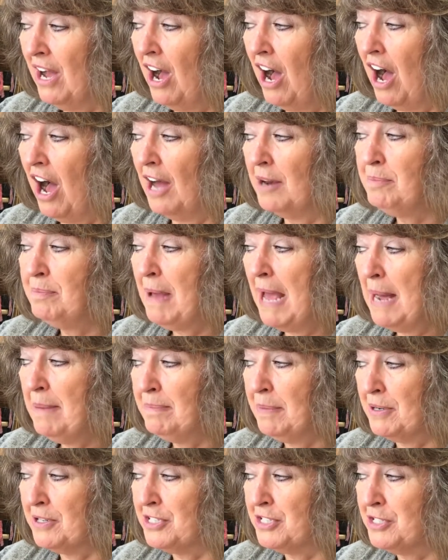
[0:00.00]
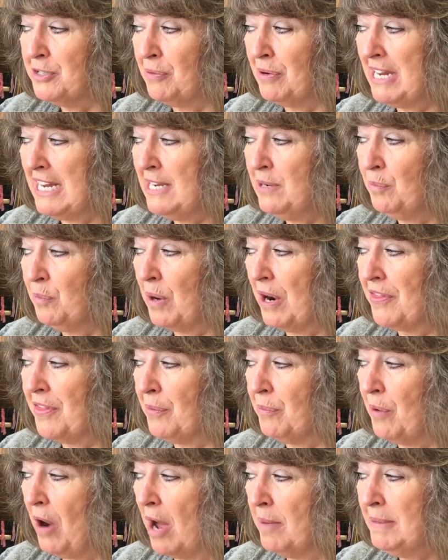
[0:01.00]
On Pepper Street, where the
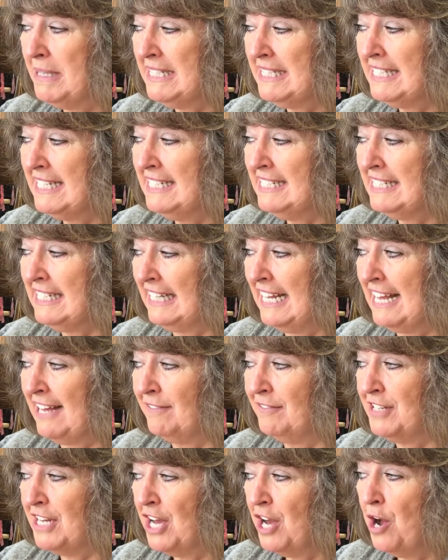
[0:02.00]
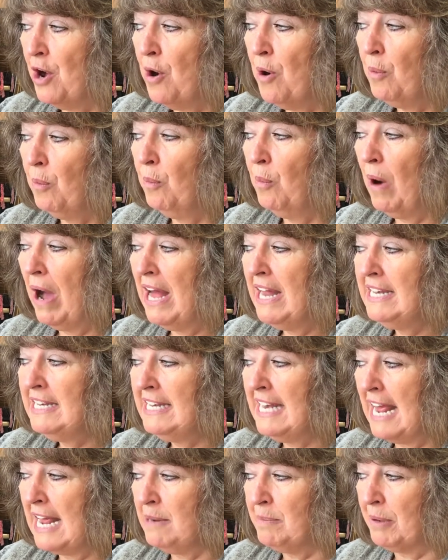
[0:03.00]
Robinsons lived, one
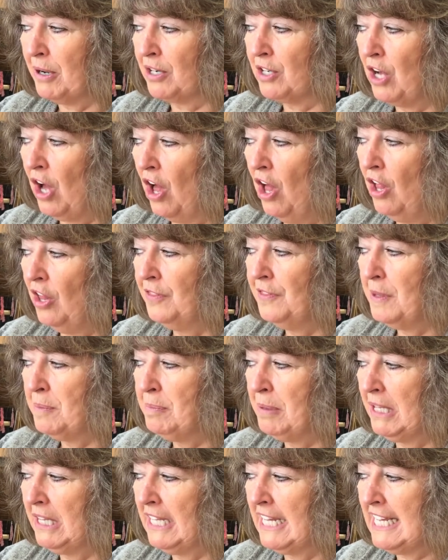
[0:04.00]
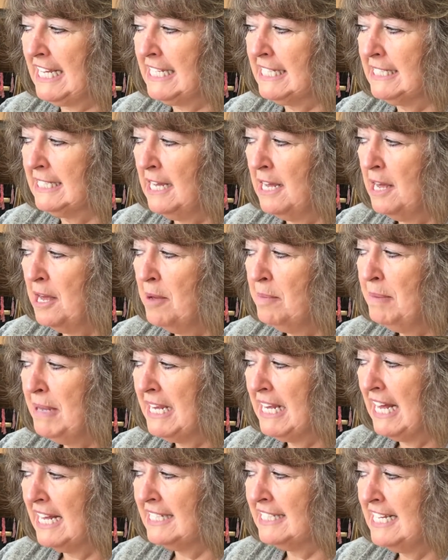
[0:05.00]
neighbor called the police
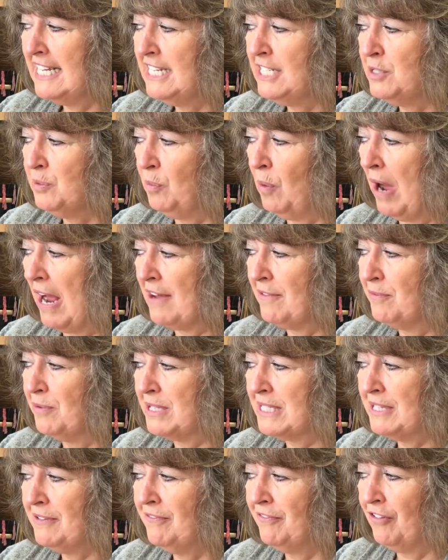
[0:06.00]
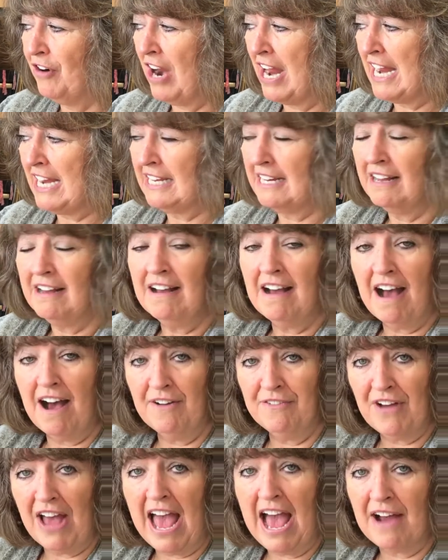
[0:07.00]
because his wife was afraid
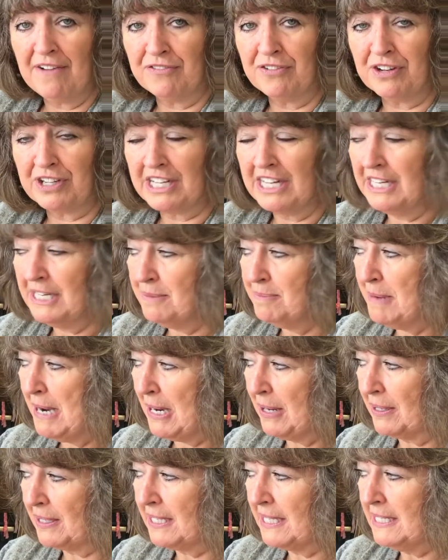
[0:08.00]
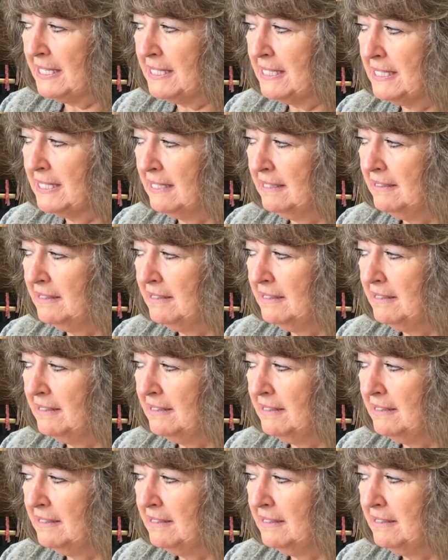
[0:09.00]
of African Americans.